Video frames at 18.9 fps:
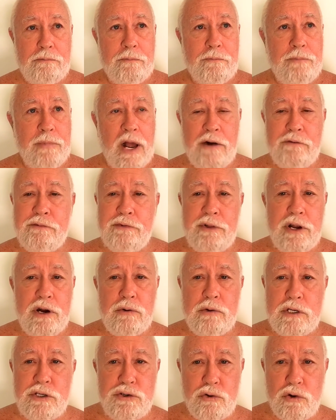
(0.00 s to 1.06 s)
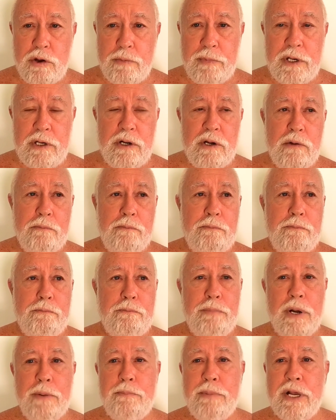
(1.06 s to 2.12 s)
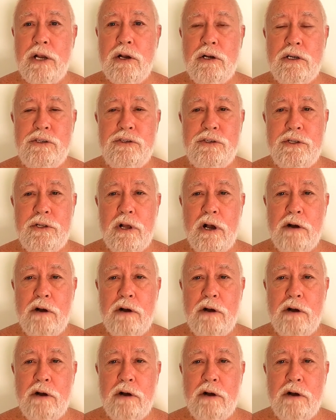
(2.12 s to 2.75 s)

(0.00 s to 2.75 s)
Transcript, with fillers: not for their enjoyment, but because